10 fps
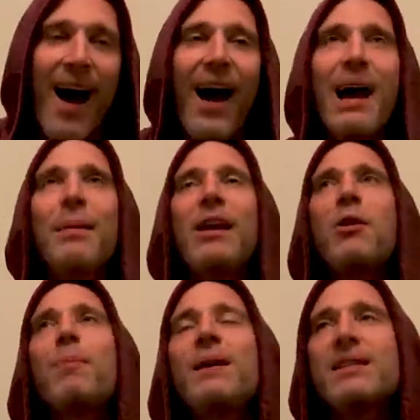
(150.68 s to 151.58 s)
I am a
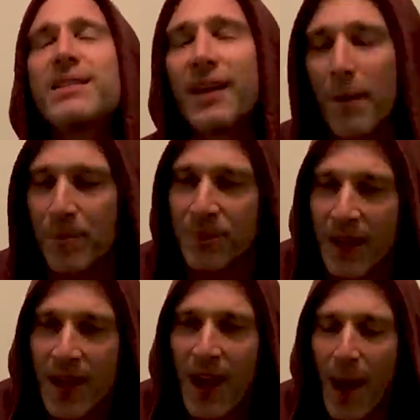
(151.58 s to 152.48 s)
little bit... Um,
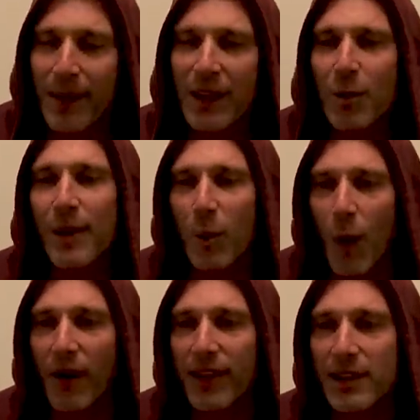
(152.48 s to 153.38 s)
I'm a little bit
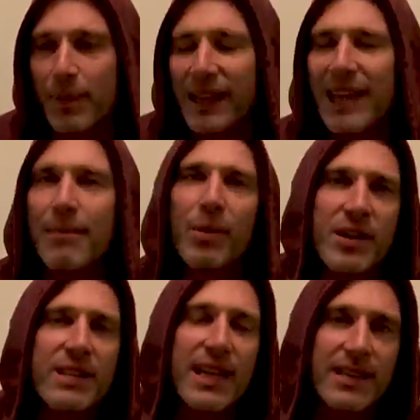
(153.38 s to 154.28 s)
worried, but again,
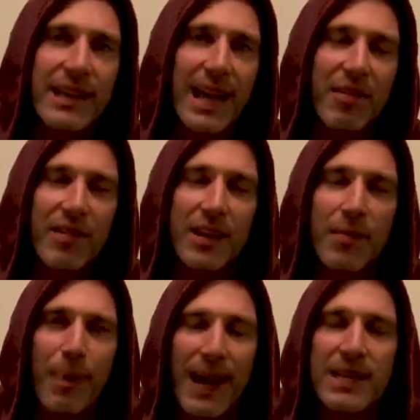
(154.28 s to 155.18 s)
because things are
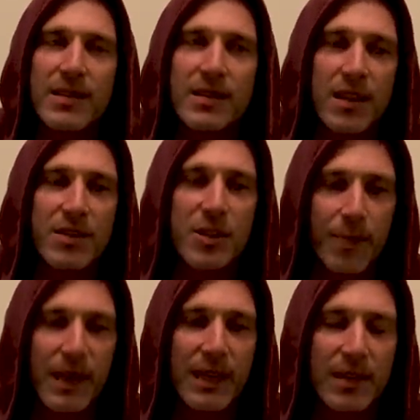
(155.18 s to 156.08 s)
gathering pace at such a
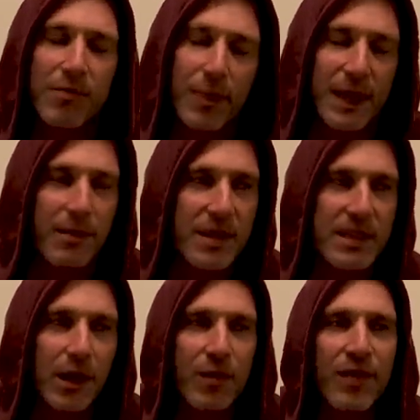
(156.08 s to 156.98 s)
speed, repeating
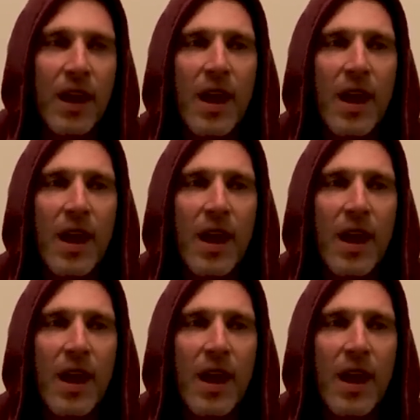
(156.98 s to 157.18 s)
myself,